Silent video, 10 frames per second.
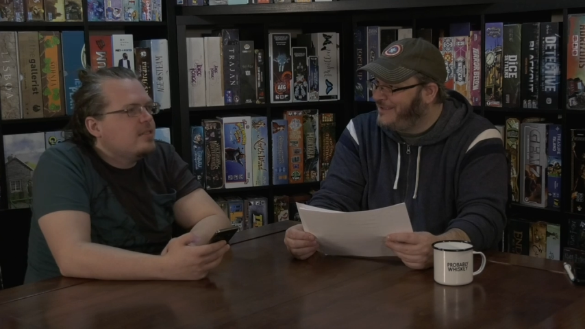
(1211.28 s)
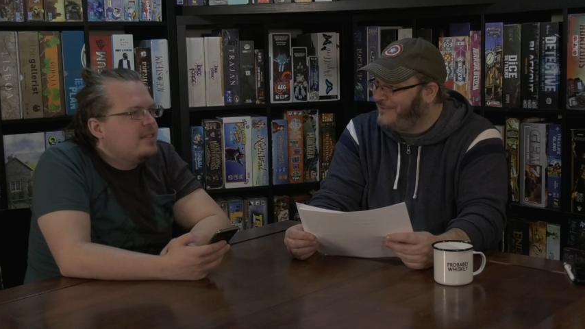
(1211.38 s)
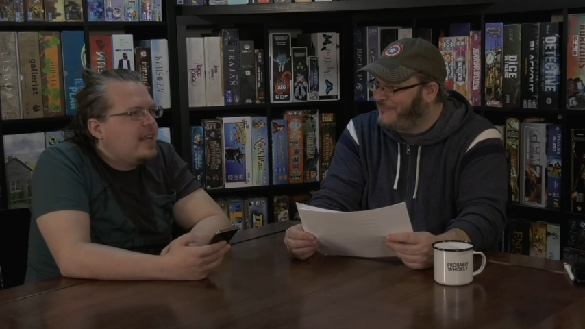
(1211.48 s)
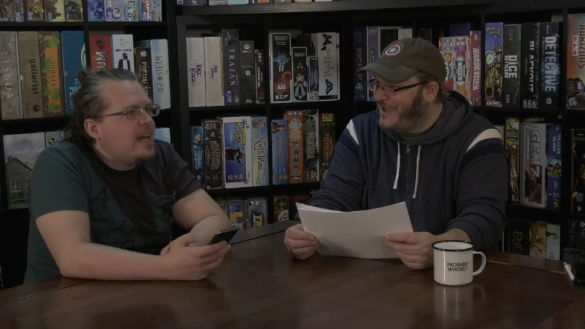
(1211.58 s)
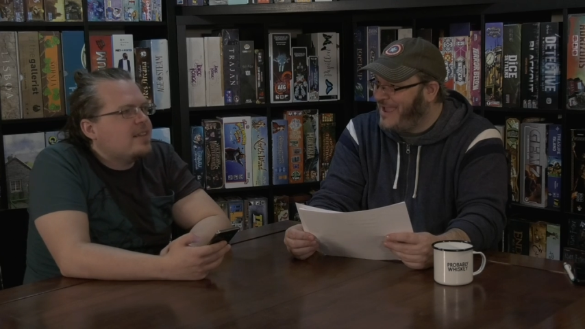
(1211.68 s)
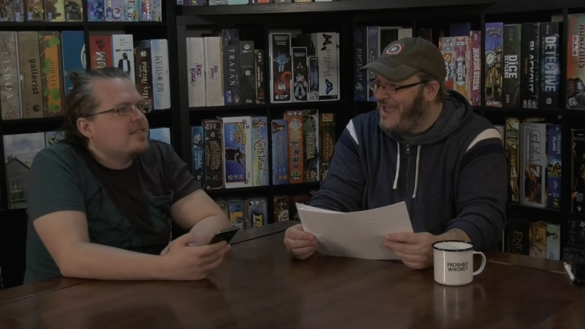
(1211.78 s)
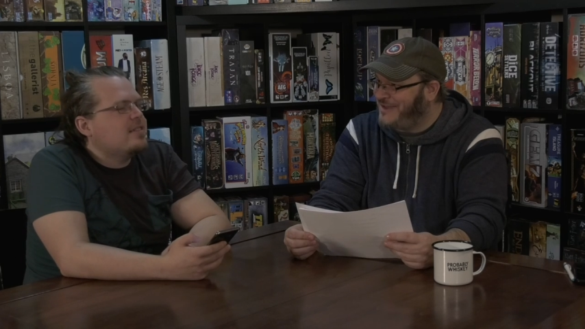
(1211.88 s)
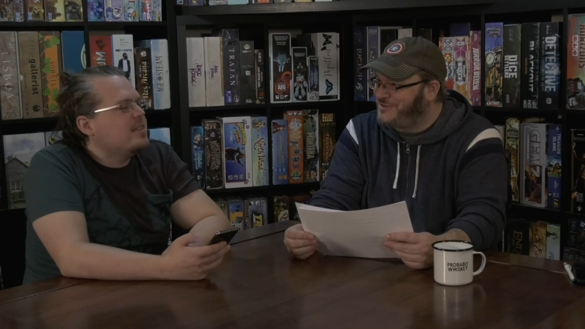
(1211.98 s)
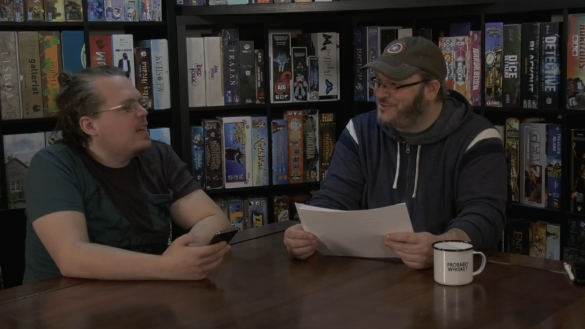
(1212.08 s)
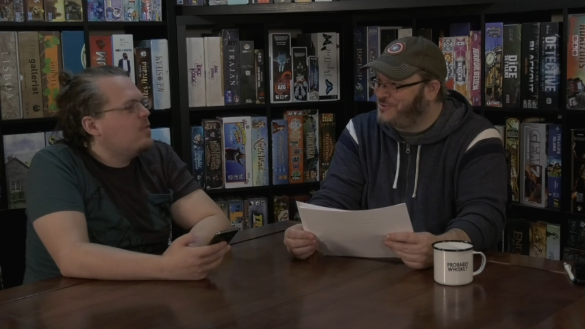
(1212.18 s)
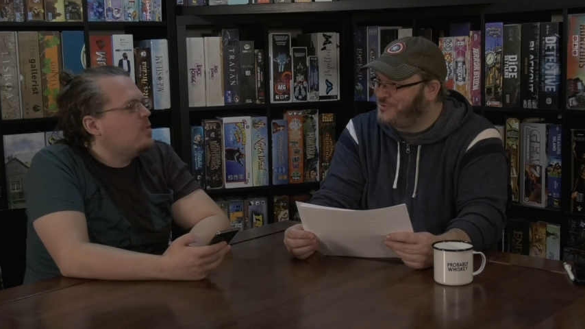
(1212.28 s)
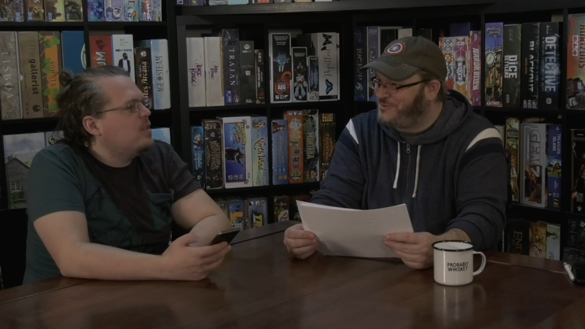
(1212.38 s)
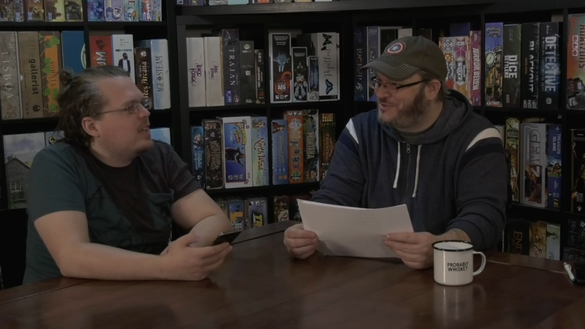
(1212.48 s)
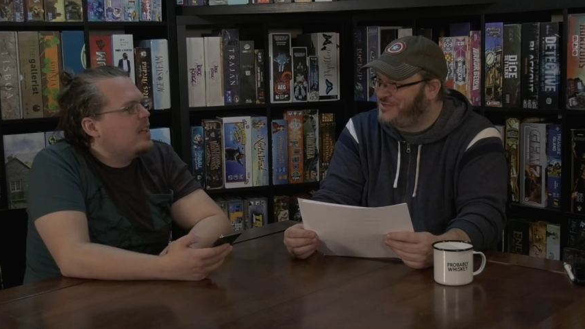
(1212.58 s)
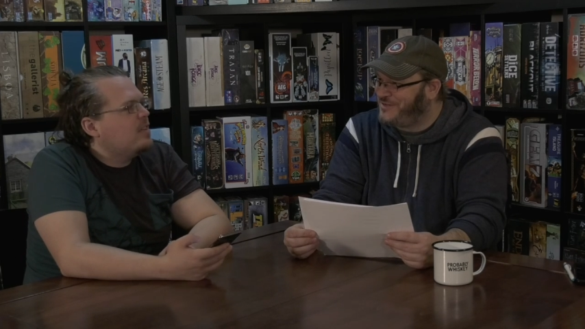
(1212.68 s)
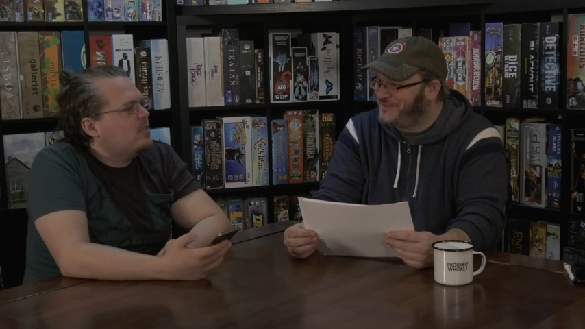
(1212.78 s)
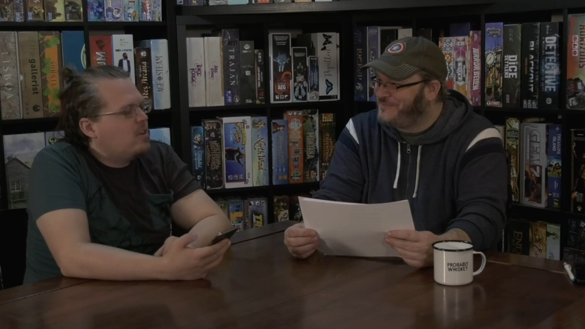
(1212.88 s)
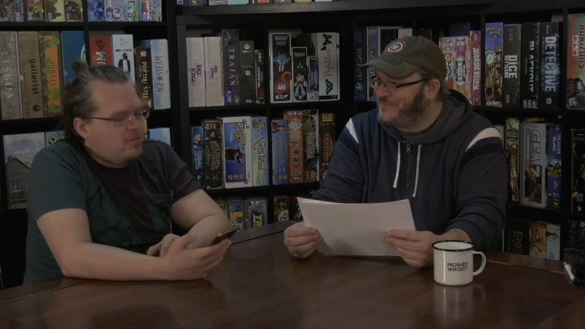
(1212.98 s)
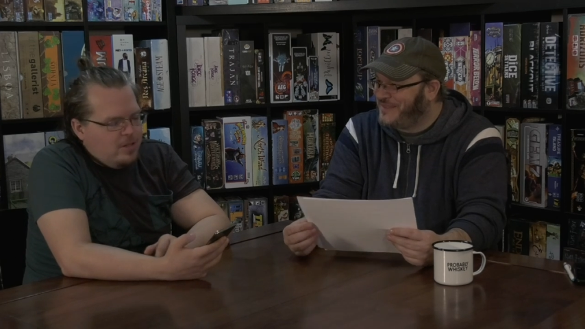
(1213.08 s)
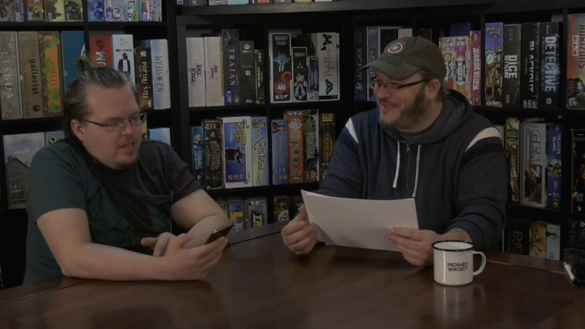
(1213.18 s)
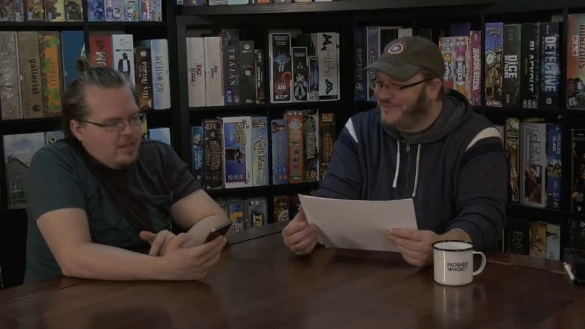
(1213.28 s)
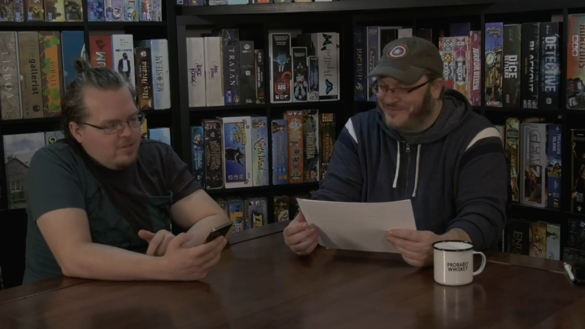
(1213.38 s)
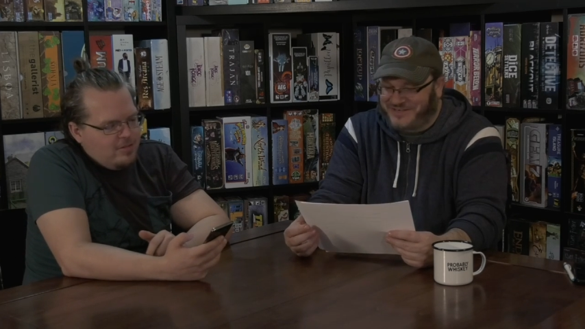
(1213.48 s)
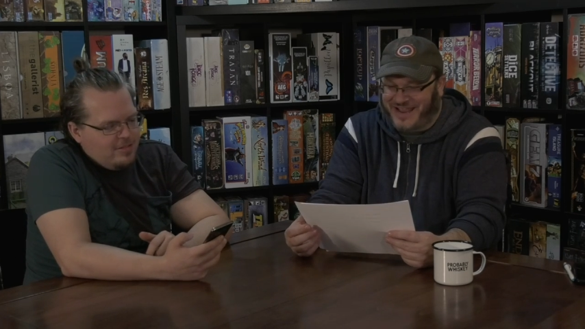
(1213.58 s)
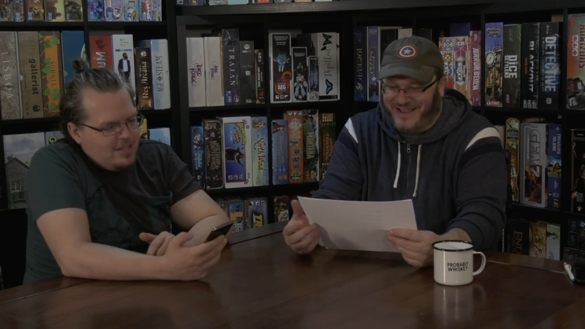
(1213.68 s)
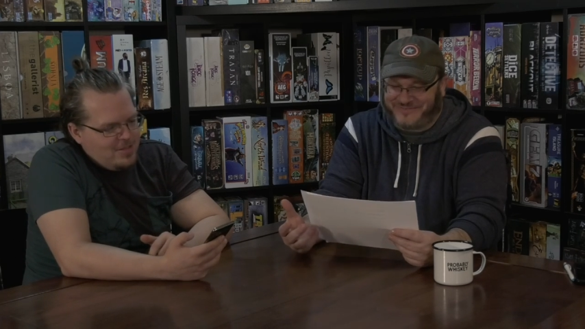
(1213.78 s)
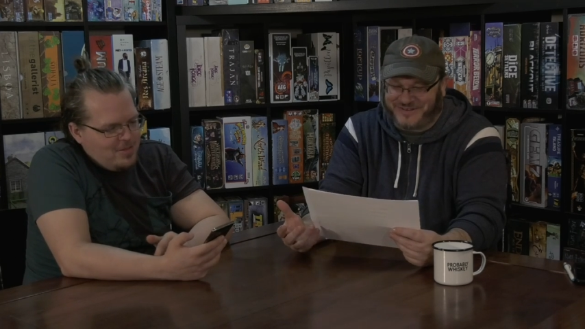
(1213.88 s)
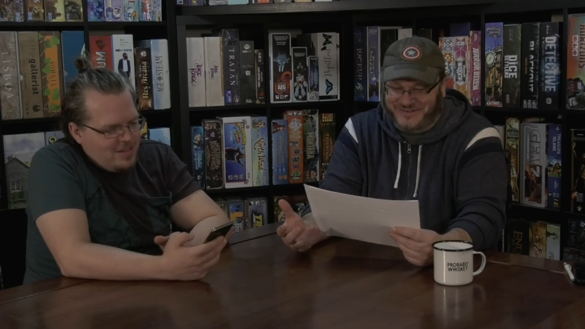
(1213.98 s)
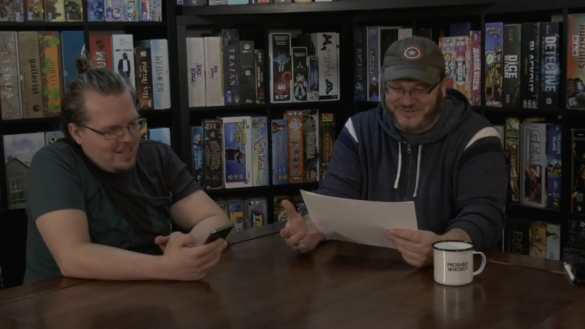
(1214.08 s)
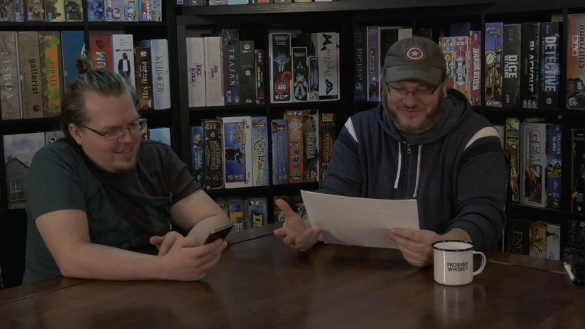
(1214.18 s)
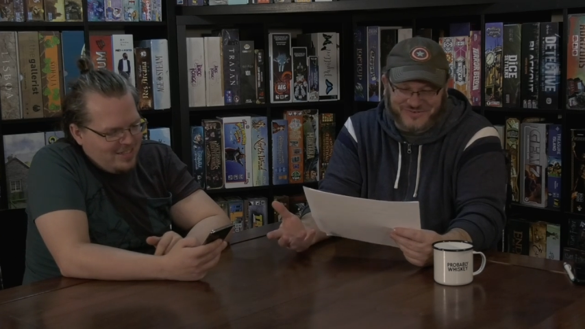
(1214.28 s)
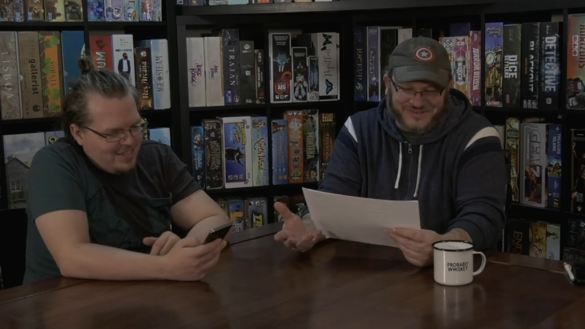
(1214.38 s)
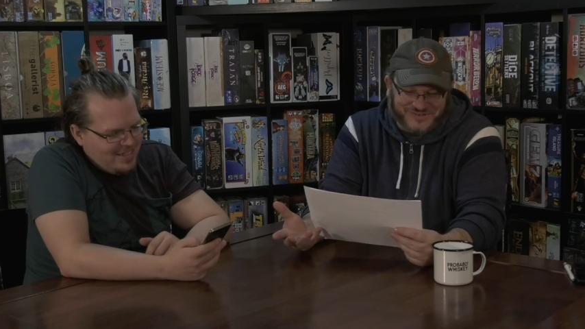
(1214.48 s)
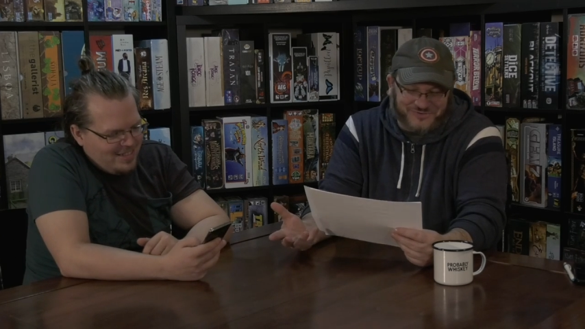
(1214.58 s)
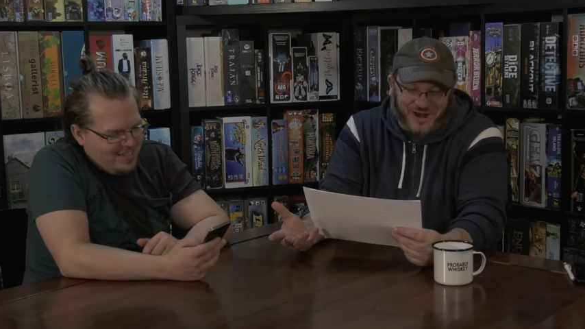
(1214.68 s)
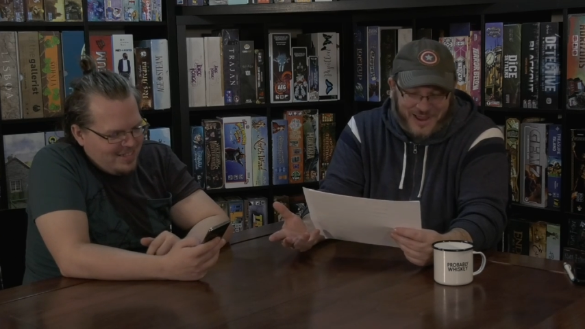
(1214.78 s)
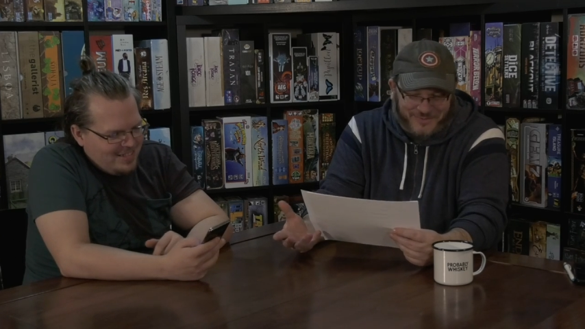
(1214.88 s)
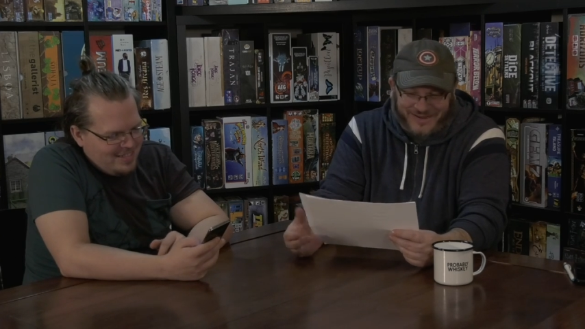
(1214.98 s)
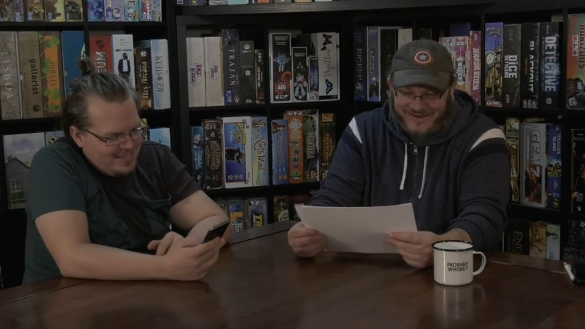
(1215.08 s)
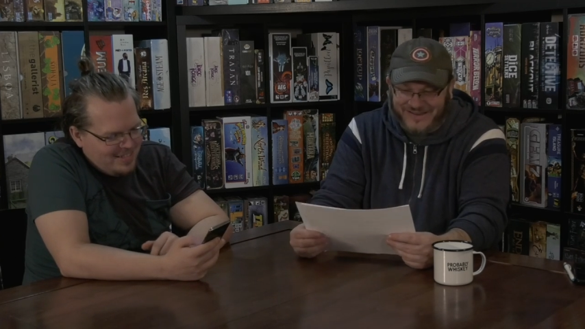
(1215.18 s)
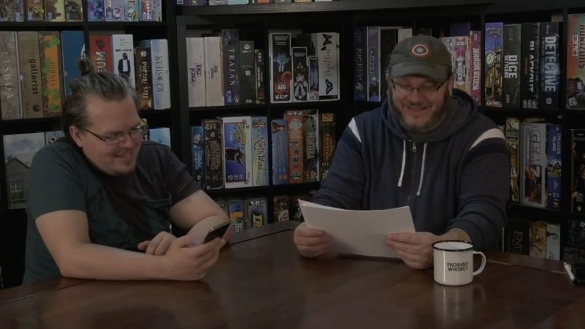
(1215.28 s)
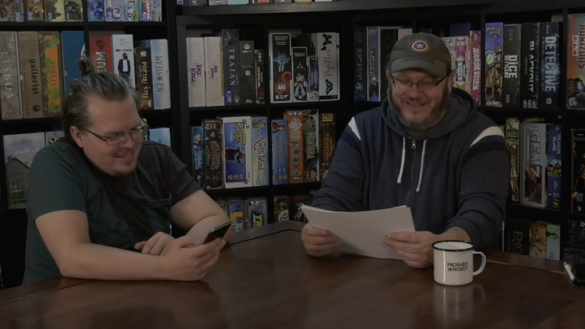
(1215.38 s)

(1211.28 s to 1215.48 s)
Speaker 1: If Next I had to, King of Tokyo, which has to des- describe it.